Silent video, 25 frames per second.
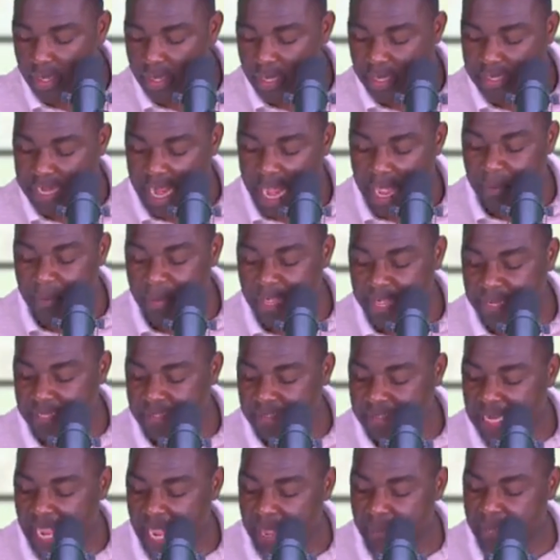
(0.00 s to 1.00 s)
That
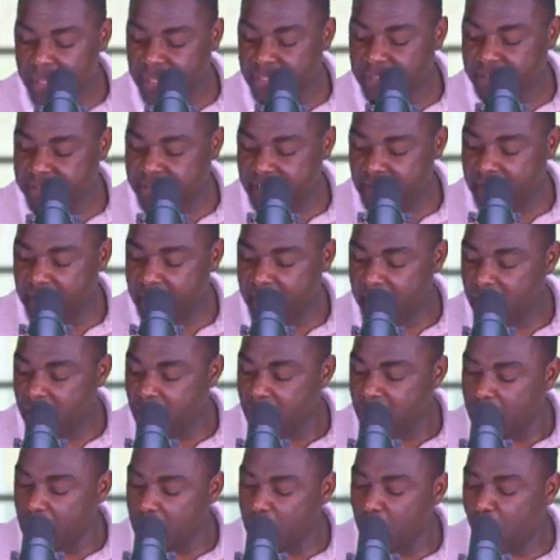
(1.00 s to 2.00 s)
means say
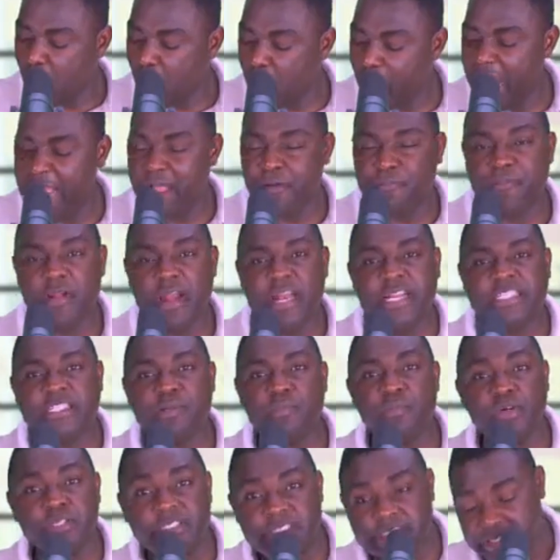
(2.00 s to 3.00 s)
ekura e friend
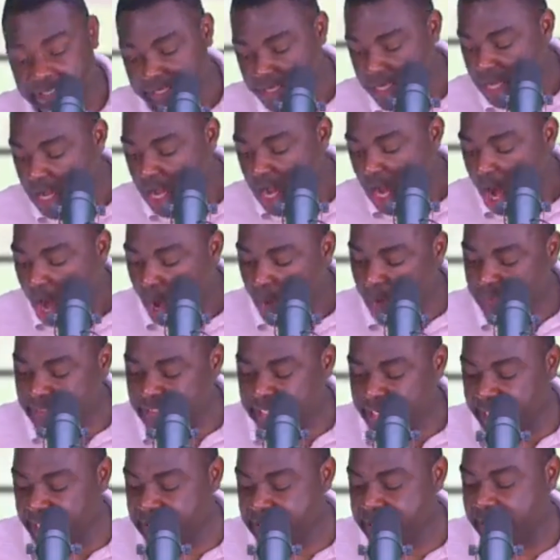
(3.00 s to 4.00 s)
Djibouti om
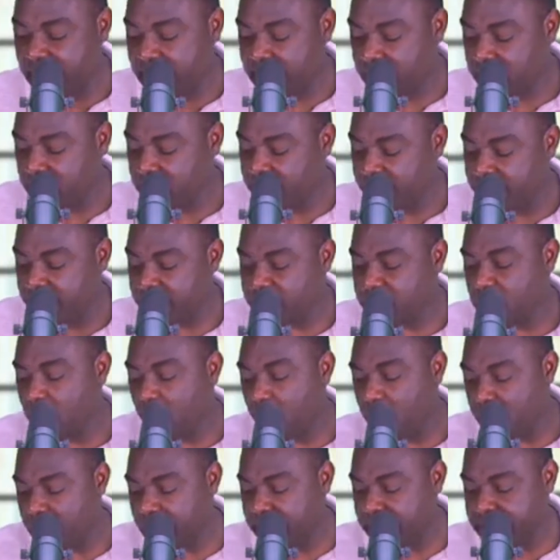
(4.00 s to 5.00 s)
second cycle education
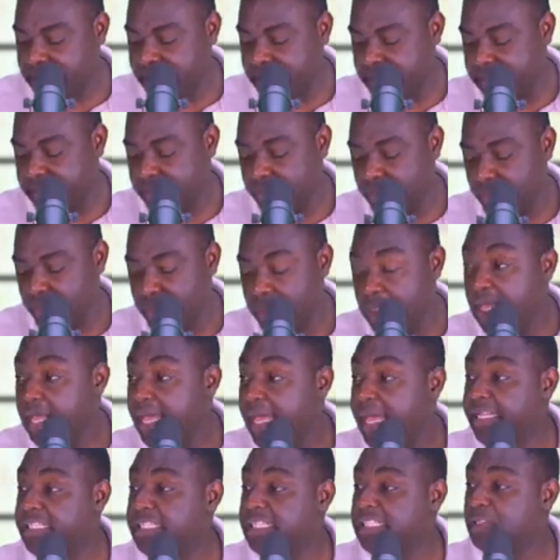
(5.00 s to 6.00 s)
om SS no
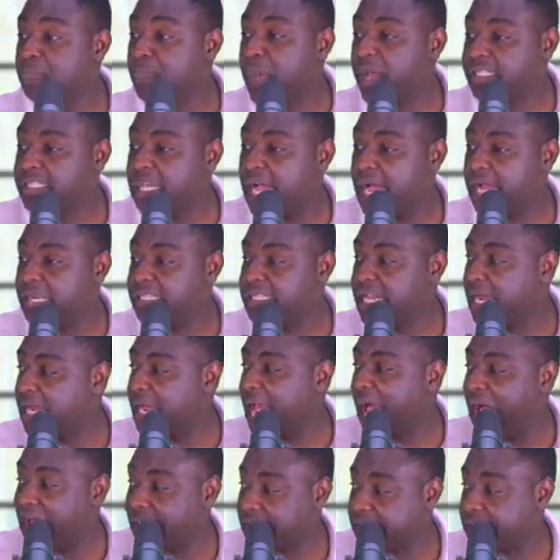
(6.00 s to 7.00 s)
it is better than
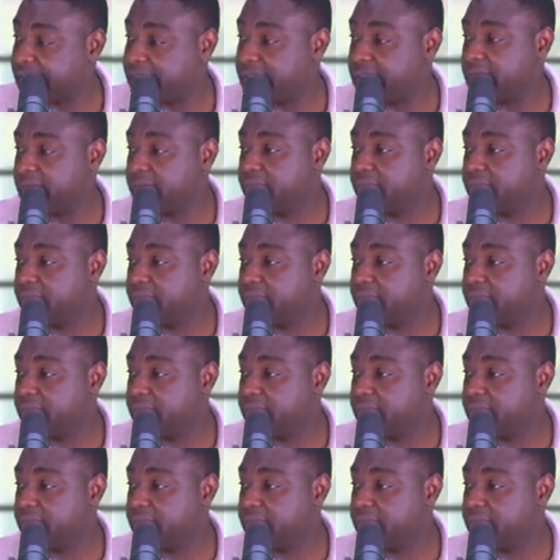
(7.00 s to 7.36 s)
us.